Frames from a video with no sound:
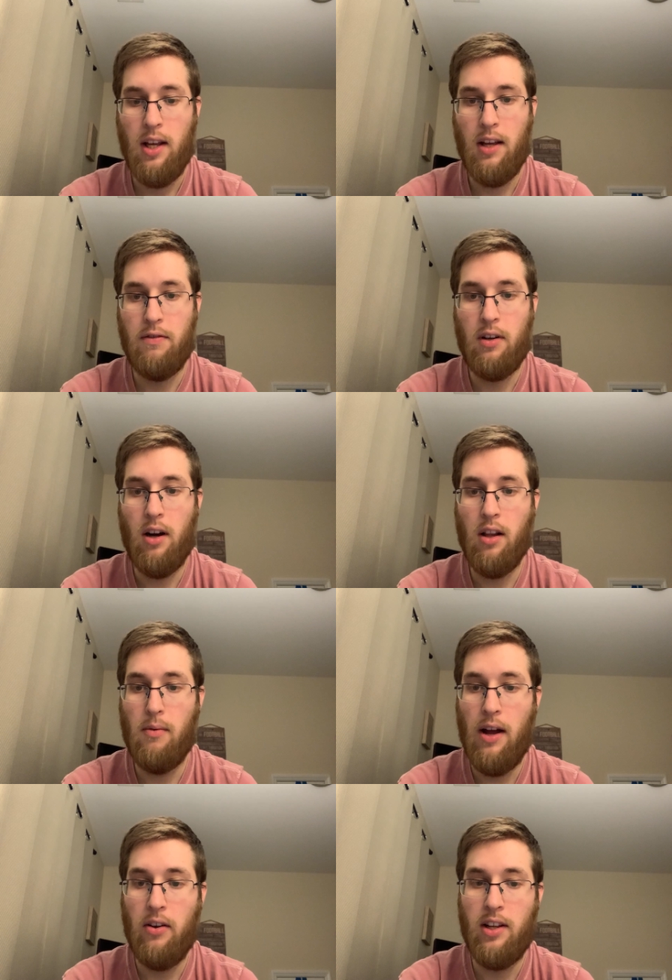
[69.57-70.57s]
If
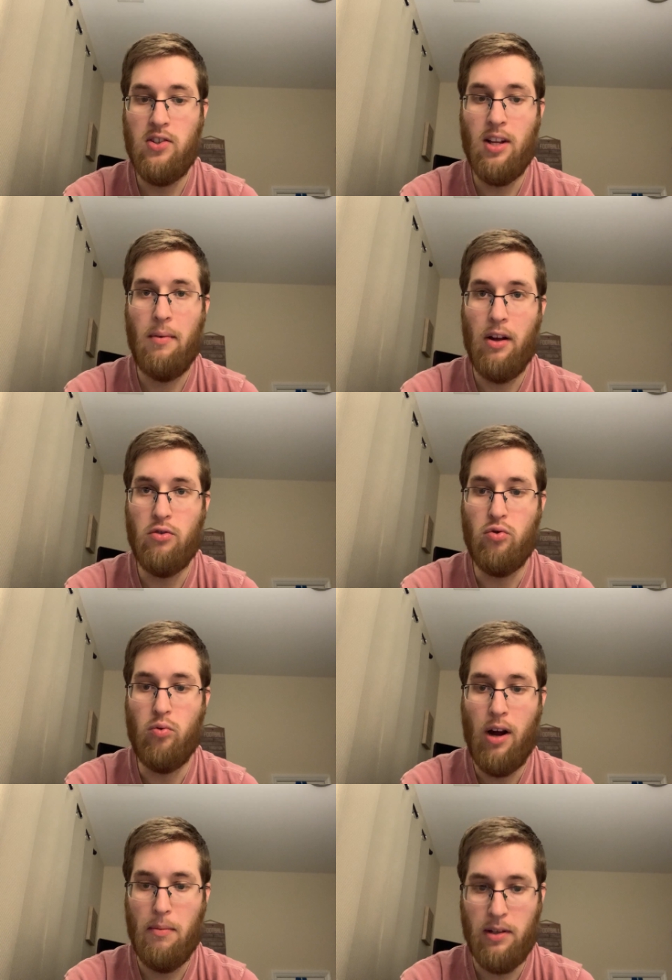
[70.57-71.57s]
Colorado can somehow
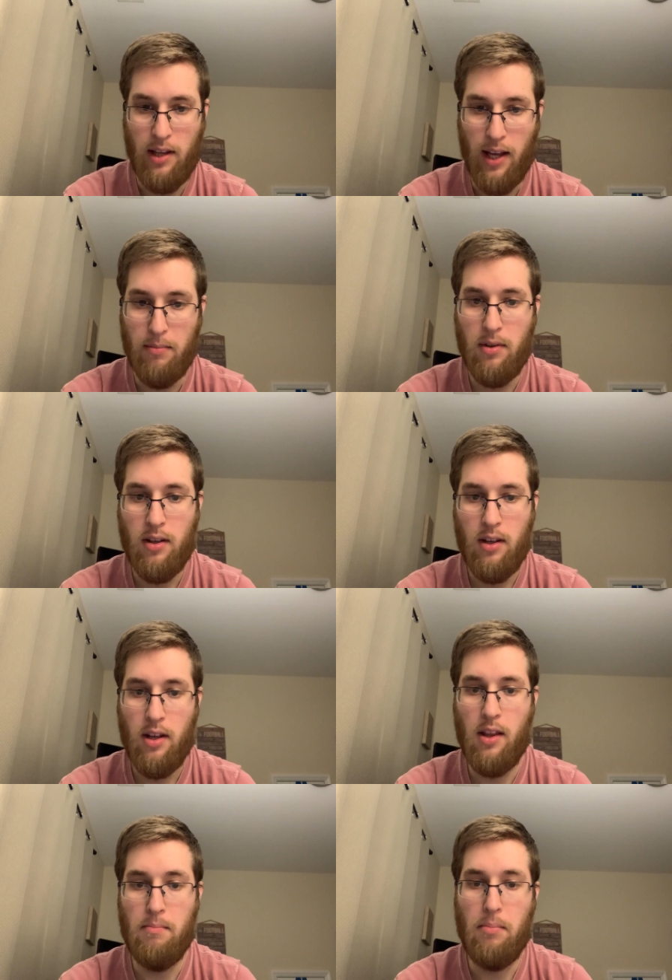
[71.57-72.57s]
drop a game,
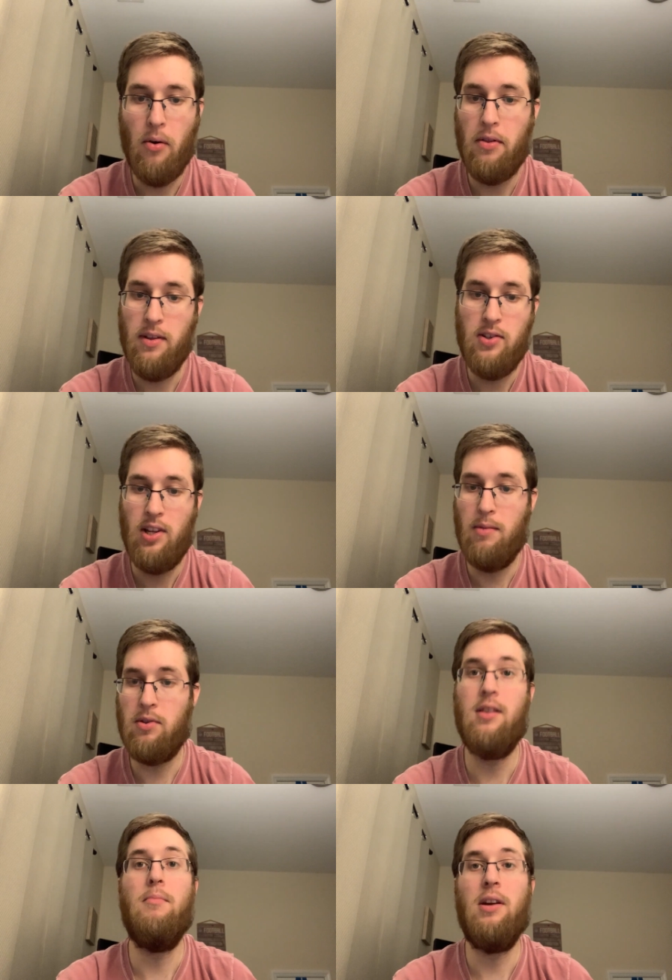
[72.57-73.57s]
then both of these teams
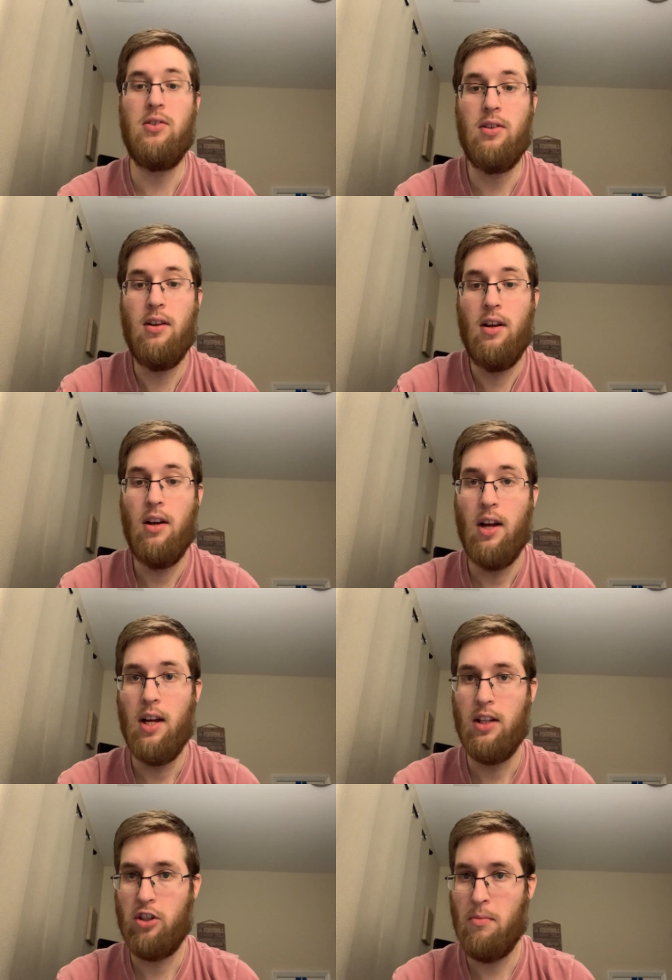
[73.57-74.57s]
are in the mix
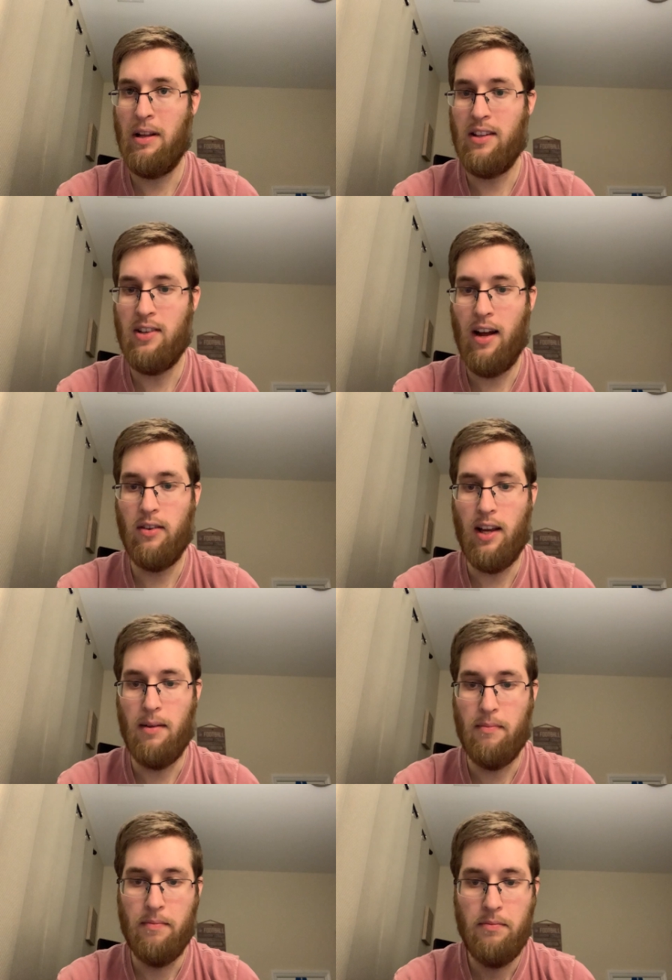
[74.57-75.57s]
to make the title game.